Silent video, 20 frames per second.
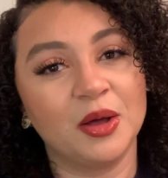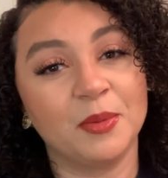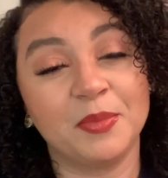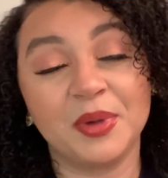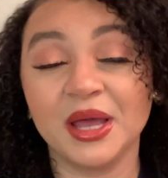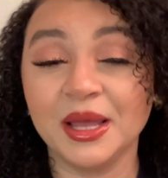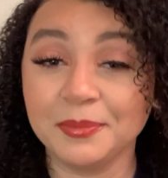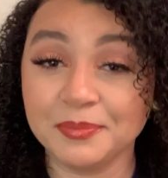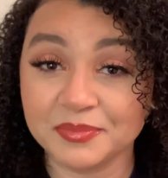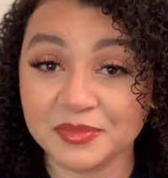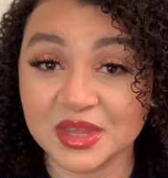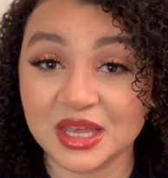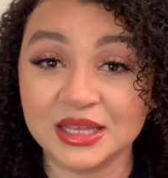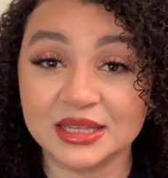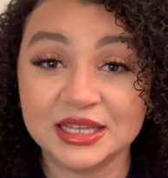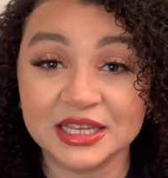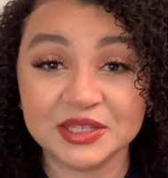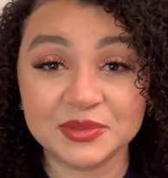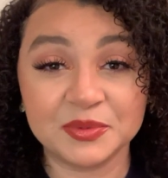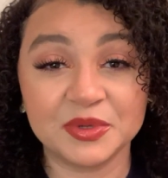But
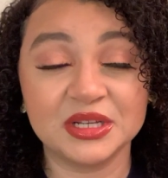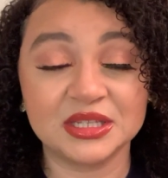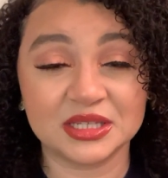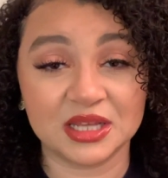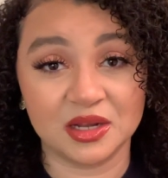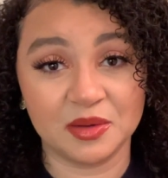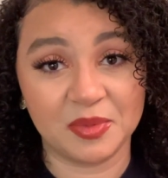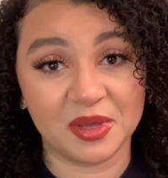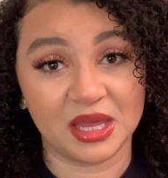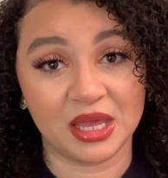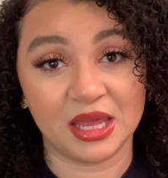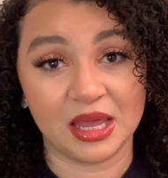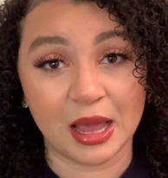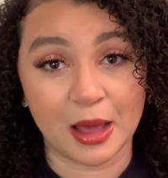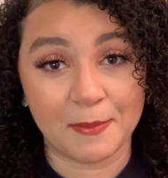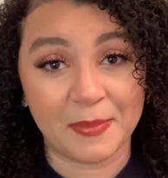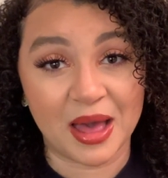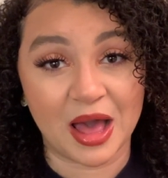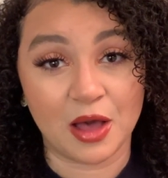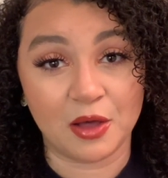this one's going to be
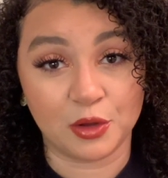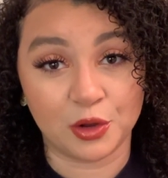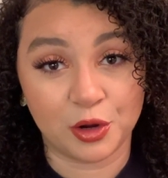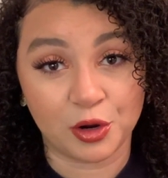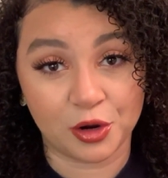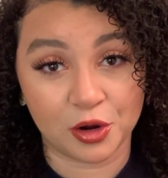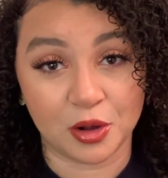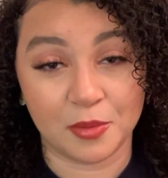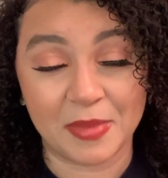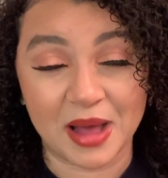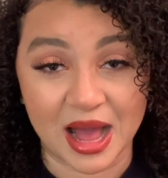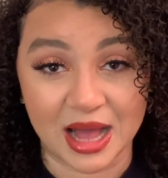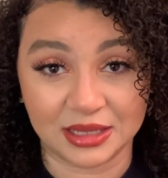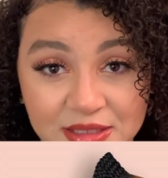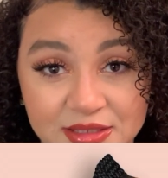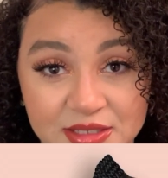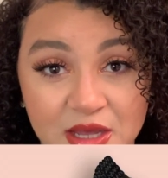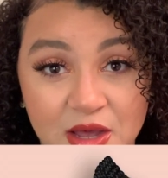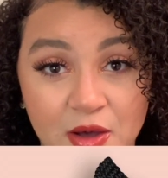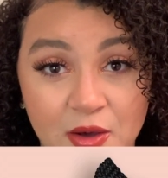about CurlBox.
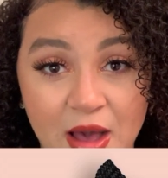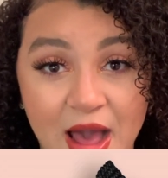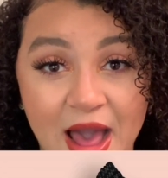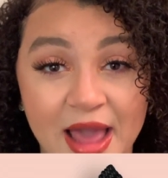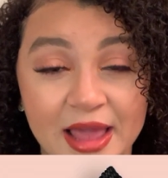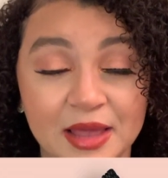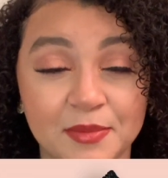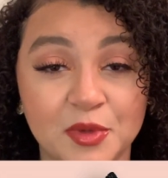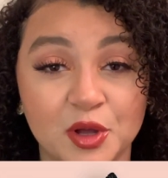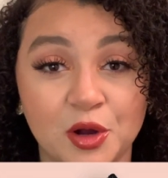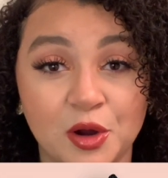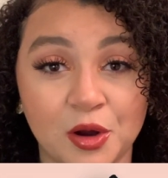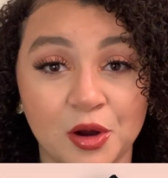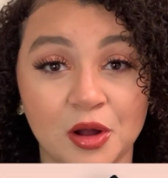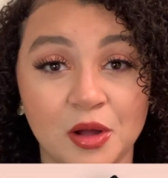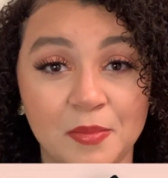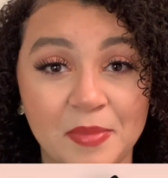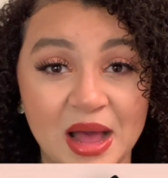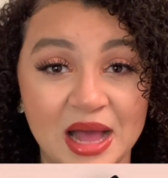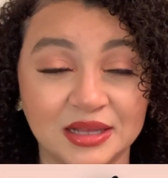So I am a
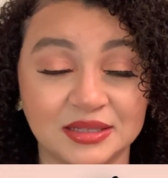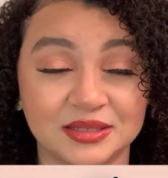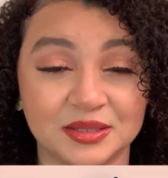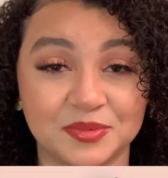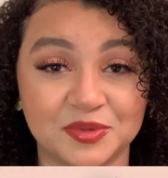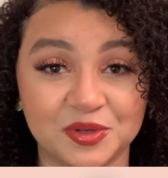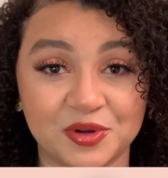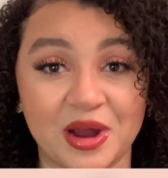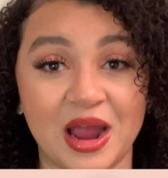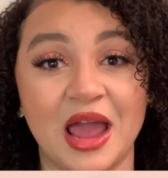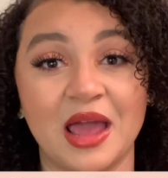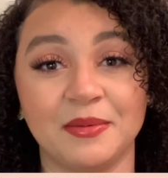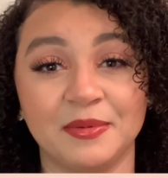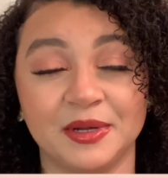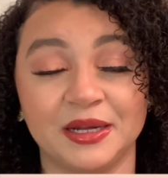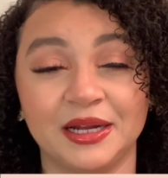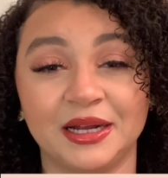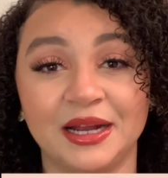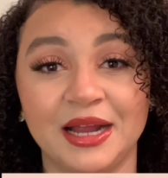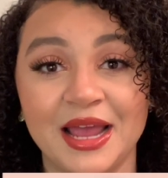CurlBox
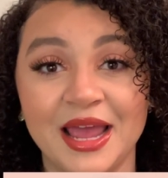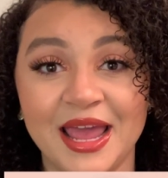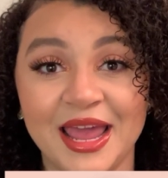subscriber.